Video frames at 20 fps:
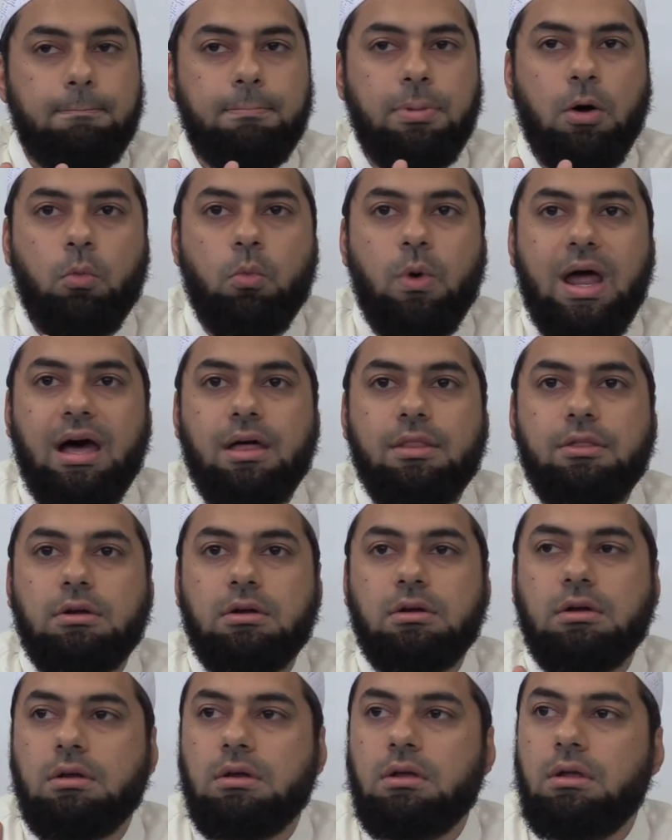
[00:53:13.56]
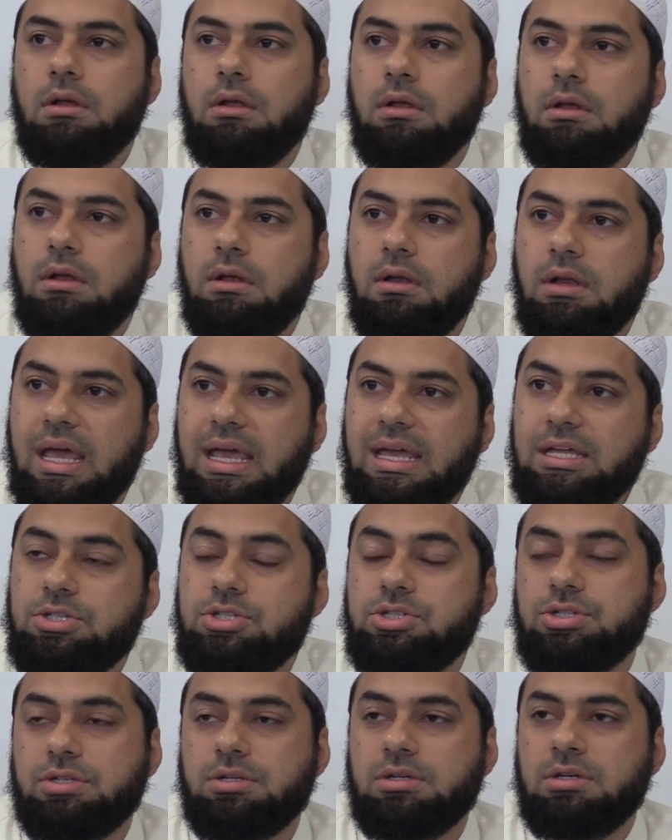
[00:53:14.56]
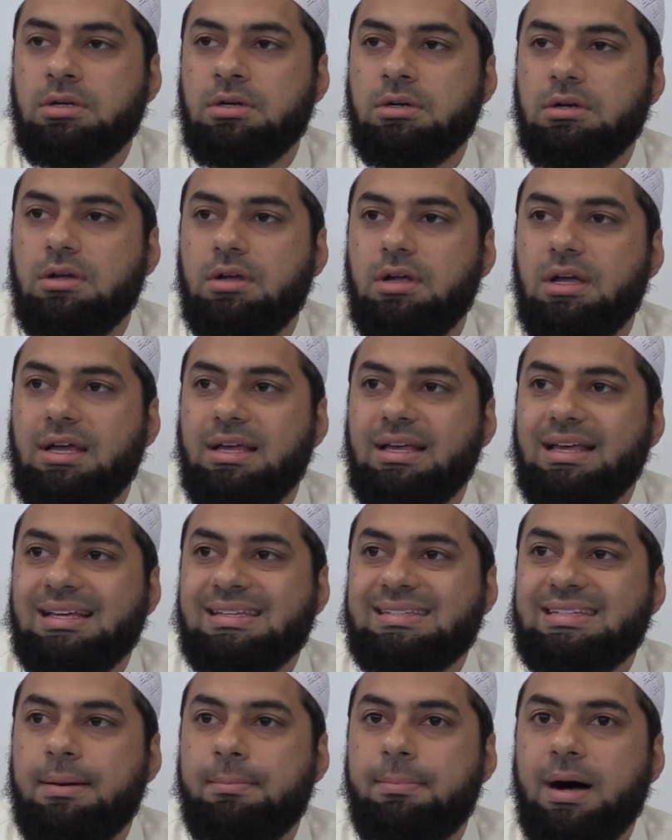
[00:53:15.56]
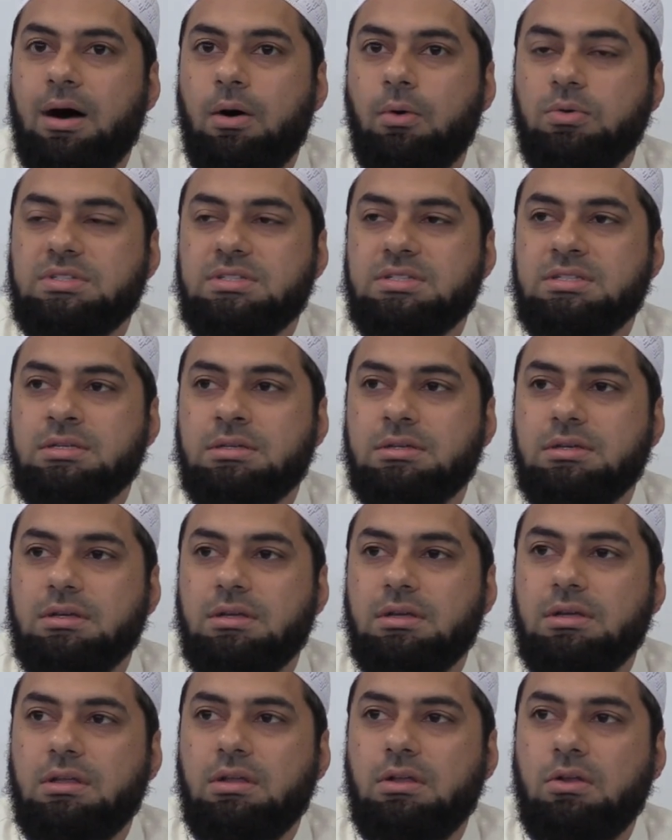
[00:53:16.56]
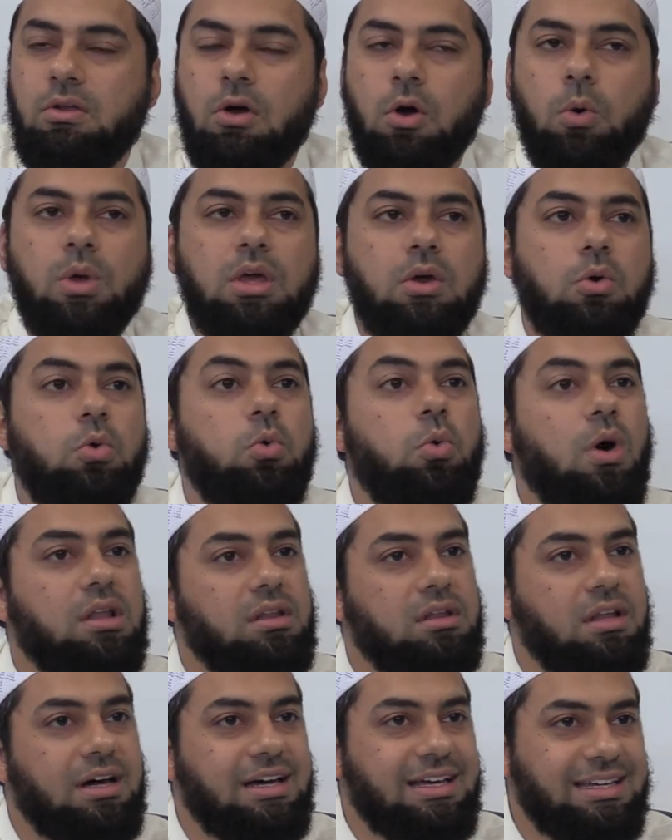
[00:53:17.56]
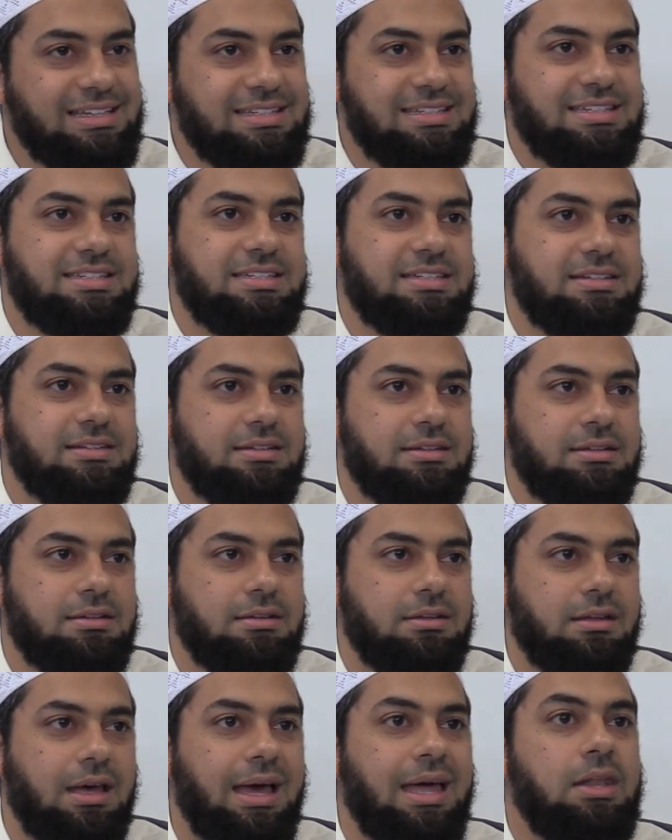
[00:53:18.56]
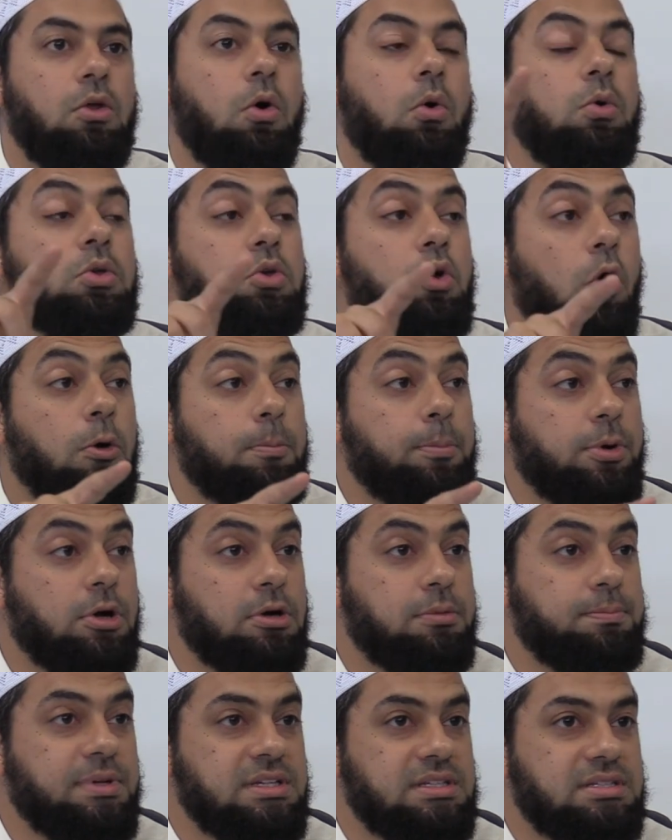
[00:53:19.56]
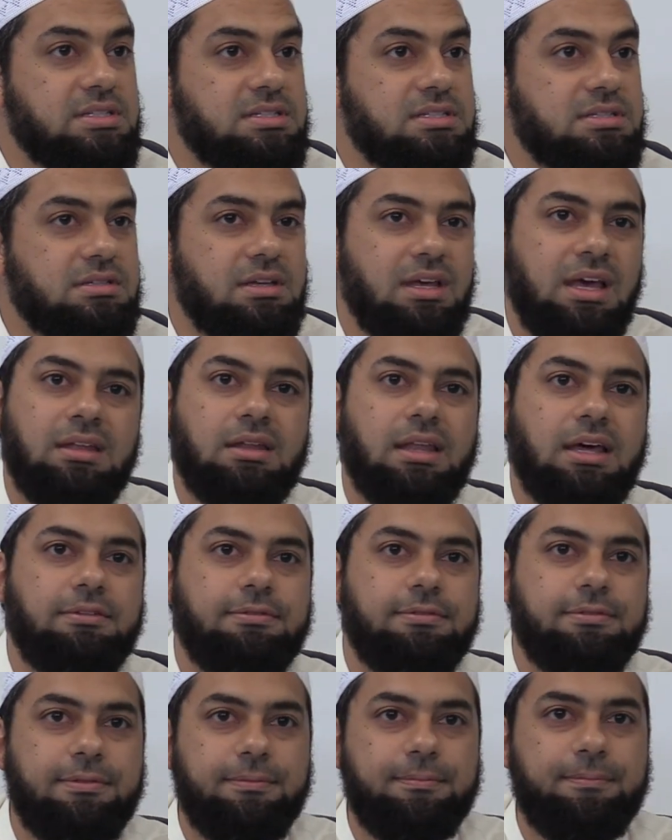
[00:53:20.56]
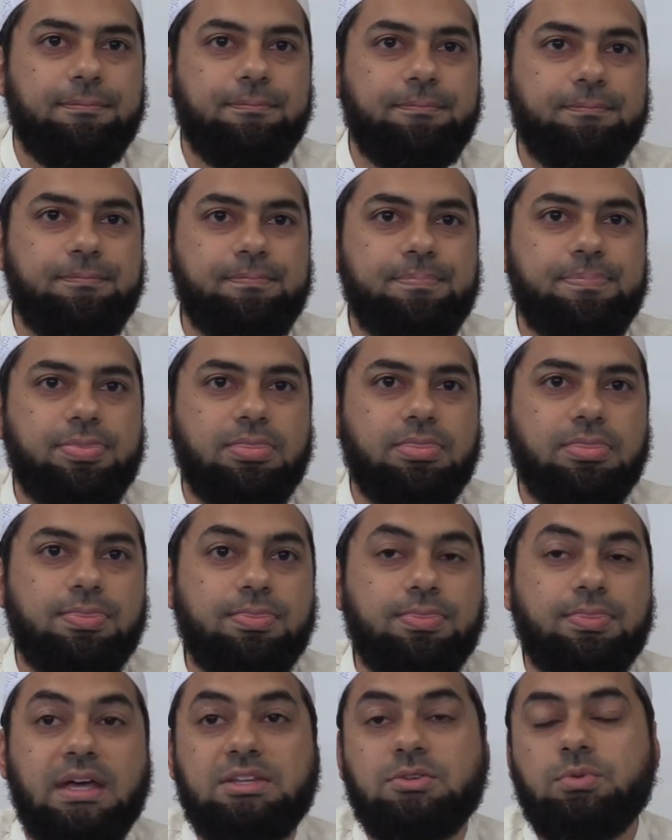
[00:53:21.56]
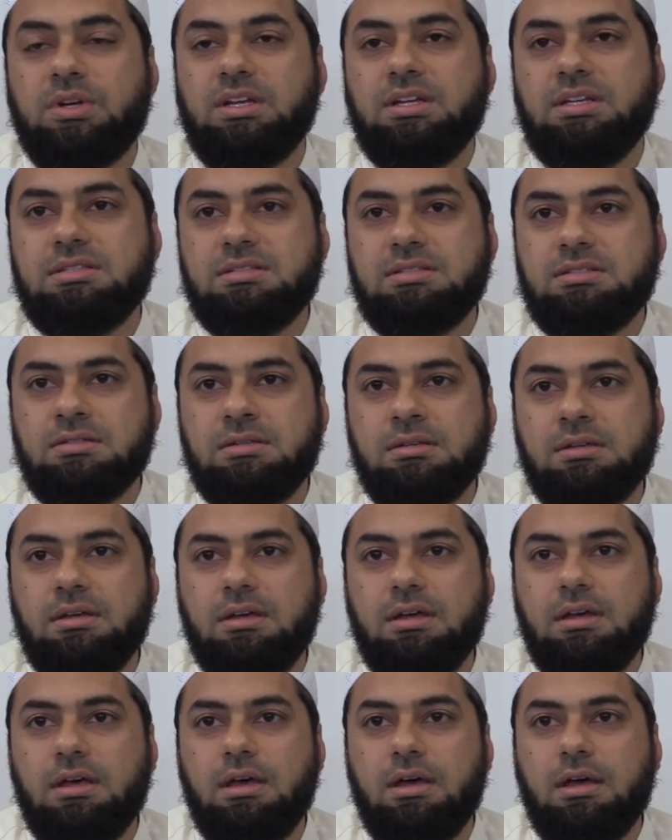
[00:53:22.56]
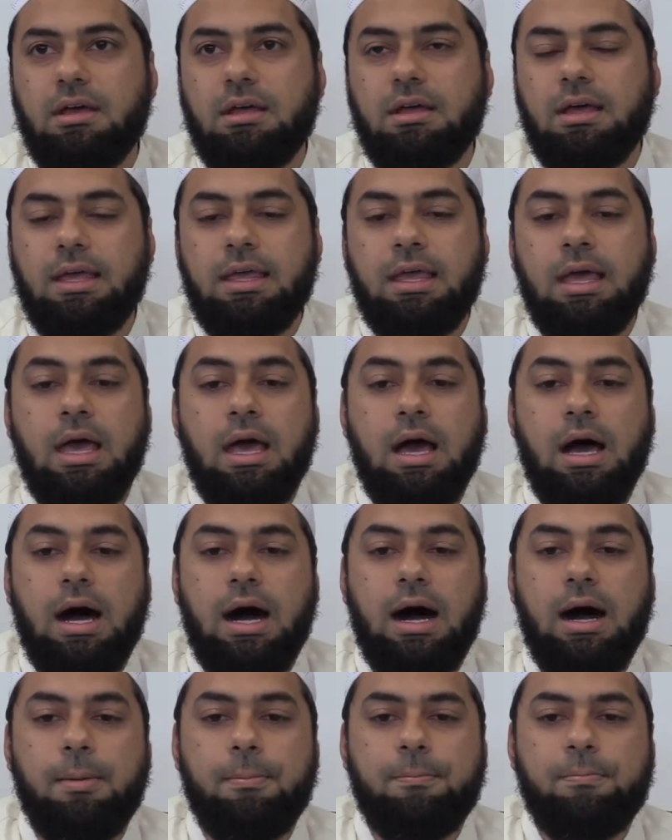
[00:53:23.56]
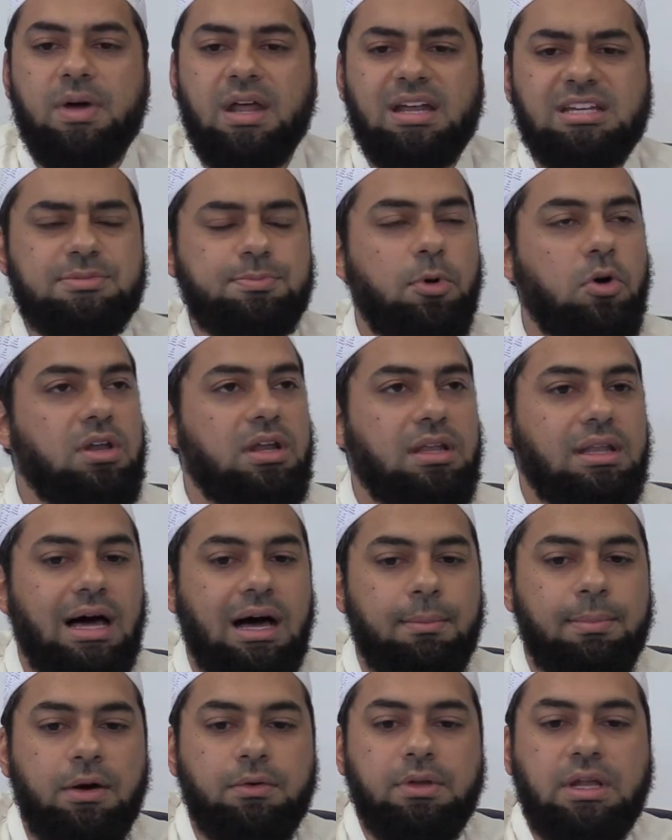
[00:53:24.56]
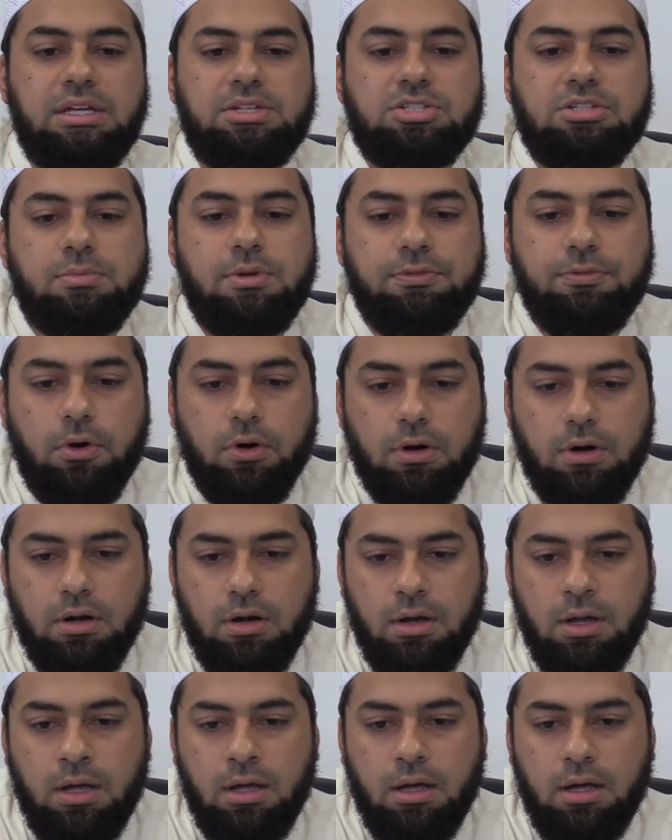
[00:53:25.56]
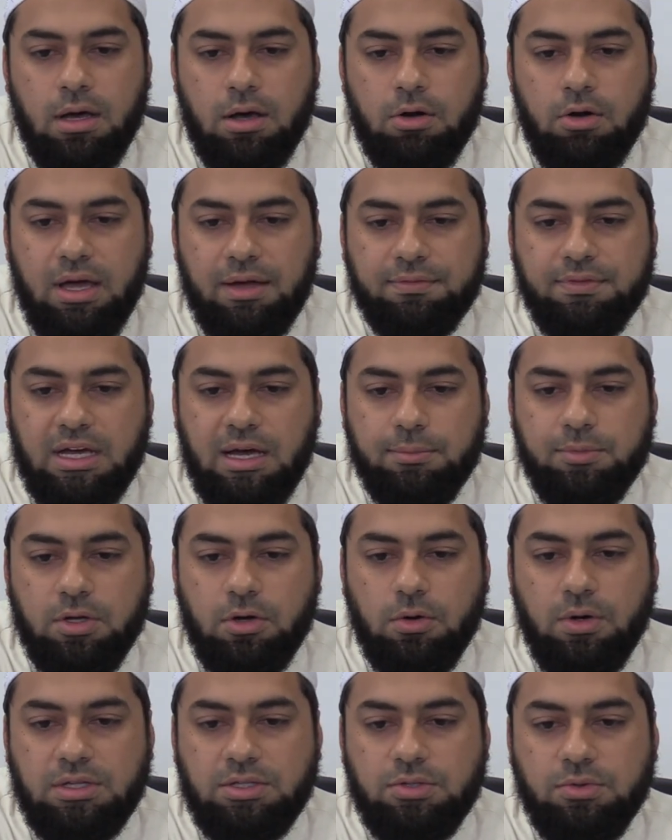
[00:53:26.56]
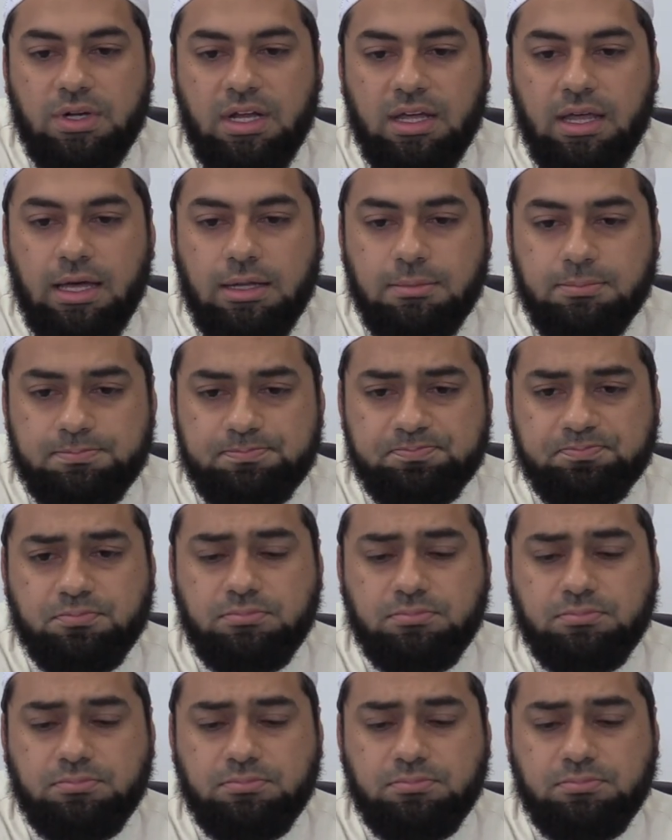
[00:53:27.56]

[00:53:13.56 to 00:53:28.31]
but rather nature is about knowing who Allah is and knowing your purpose in life. That's what it is, right? And I've spoken a lot about nature before. I don't have time to go into it again.